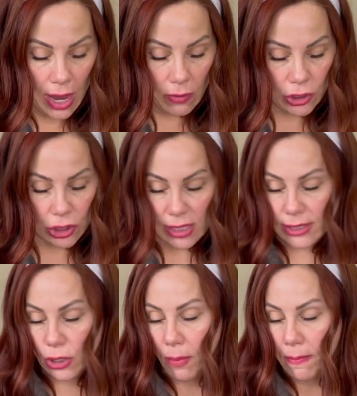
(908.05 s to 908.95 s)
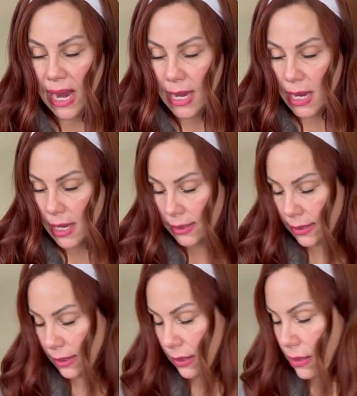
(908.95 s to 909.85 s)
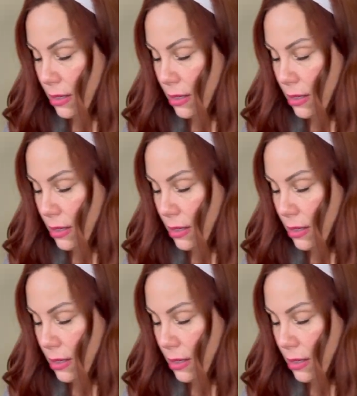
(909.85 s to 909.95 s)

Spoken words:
I wish they still made it.